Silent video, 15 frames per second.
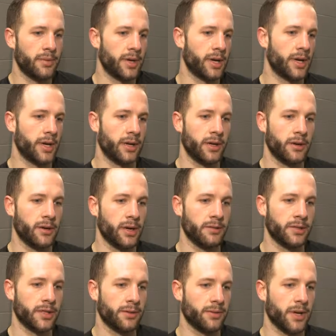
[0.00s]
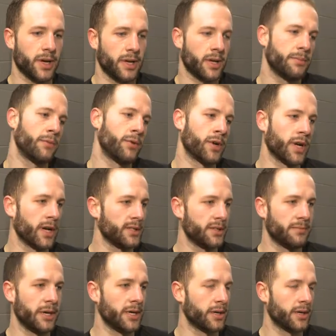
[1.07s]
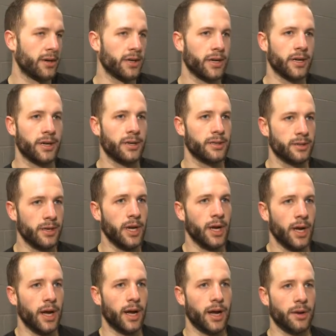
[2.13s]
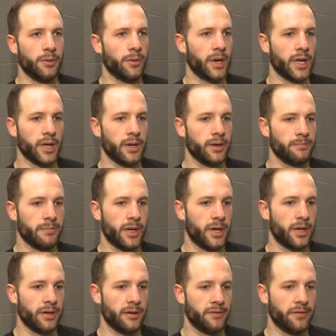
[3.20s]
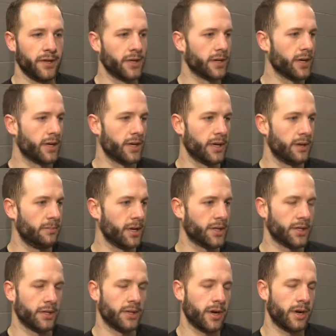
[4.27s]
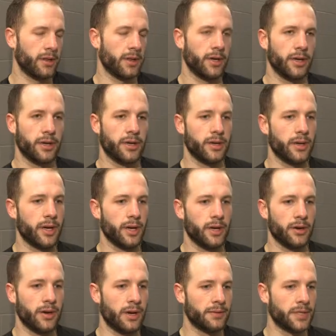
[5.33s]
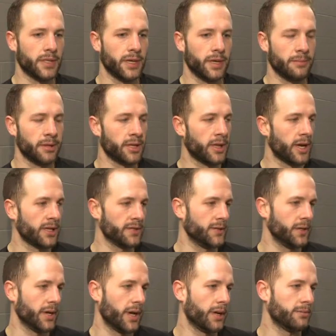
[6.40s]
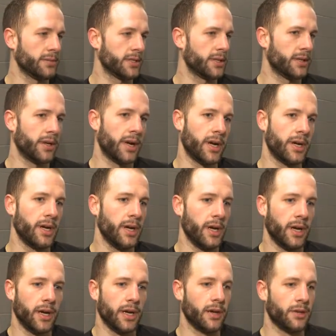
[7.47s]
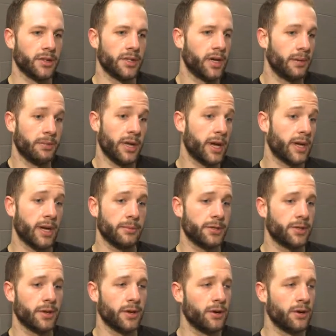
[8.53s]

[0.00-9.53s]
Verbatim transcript: But uh, you know, obviously we've got a couple more guys who've been here all year, and uh, we want to get them uh, feeling good, make sure they're healthy, and uh, you know, obviously get them in the last few games, and uh, you know, just keep that chemistry going.